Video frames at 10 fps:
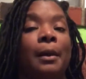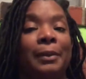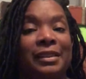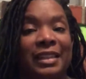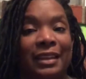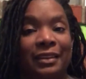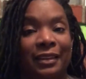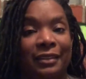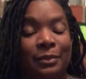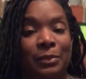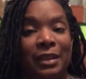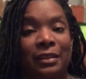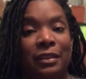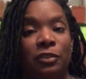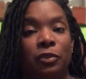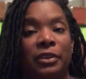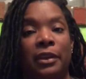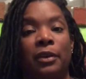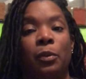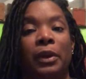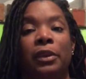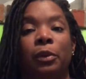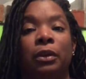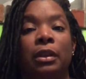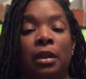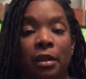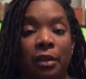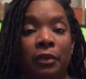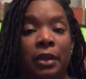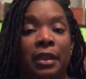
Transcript: But that doesn't mean that you take away your love.